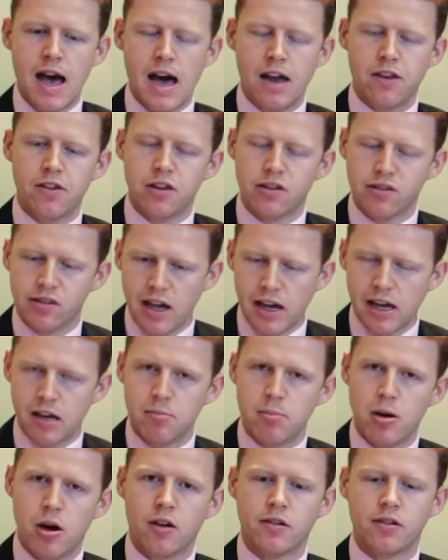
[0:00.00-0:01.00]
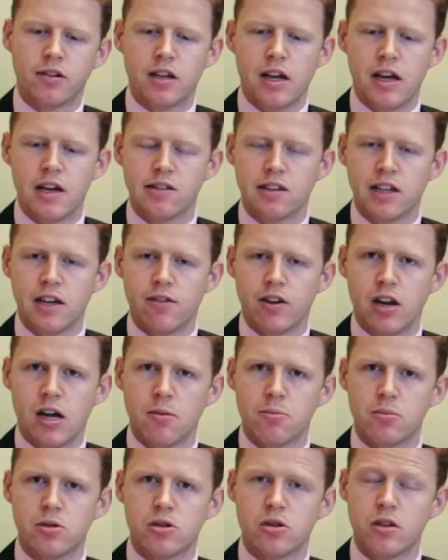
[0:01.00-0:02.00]
and the second part of the day is given
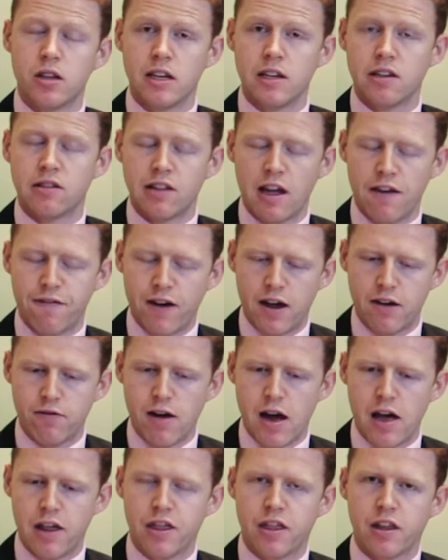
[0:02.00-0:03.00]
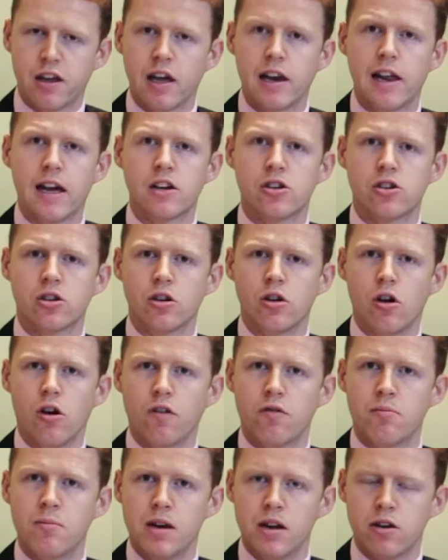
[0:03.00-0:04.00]
up to the Stefan Rath collection
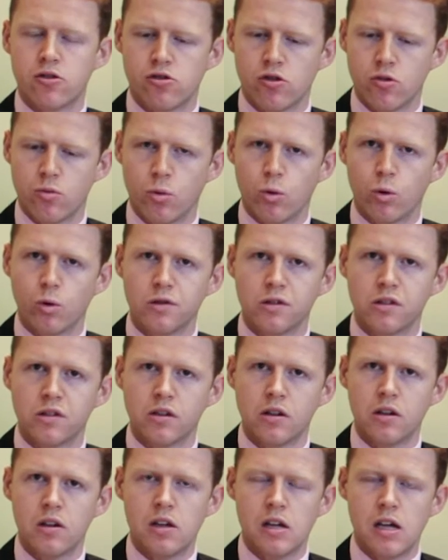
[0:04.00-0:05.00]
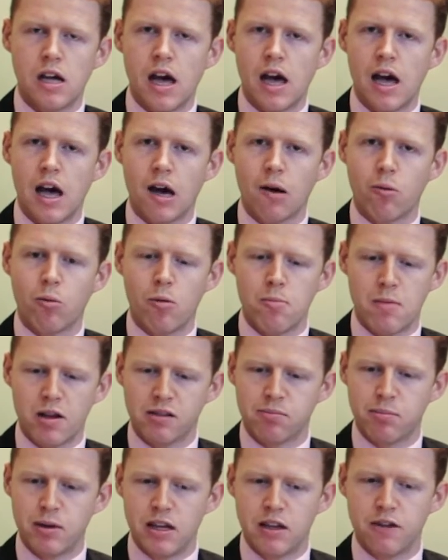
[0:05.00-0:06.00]
of miniature awards, what
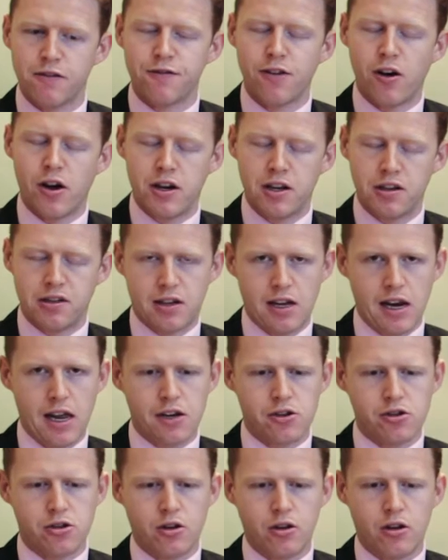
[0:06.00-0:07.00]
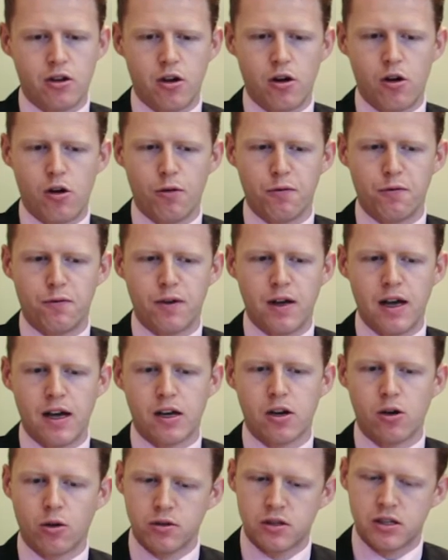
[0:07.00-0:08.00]
must be the finest collection of
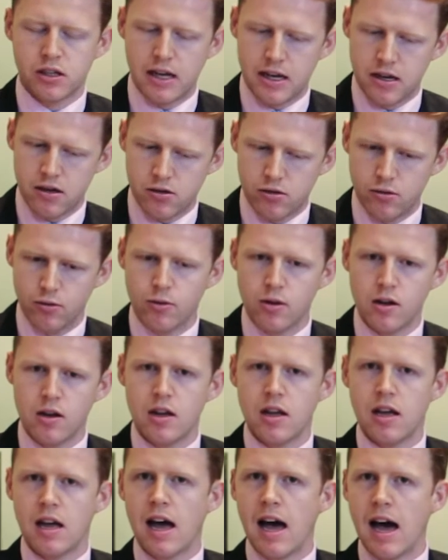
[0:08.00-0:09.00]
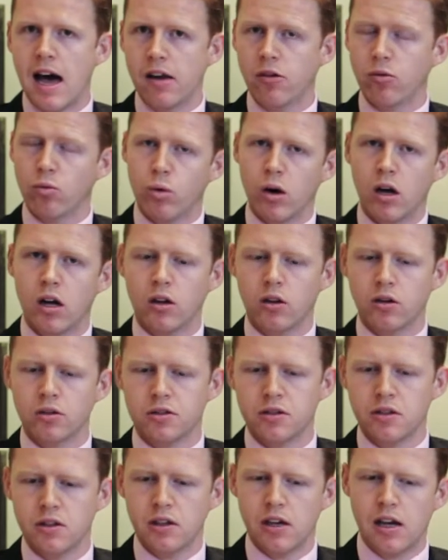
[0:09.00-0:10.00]
continental and
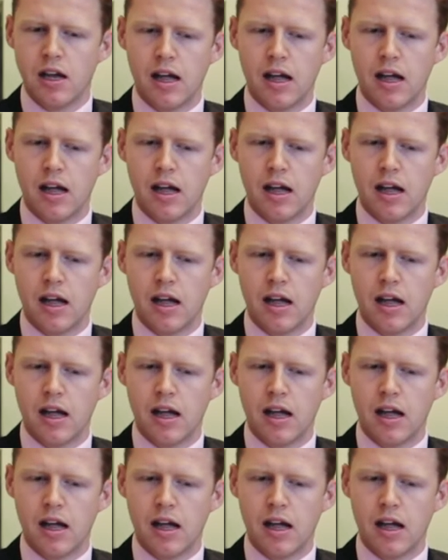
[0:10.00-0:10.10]
world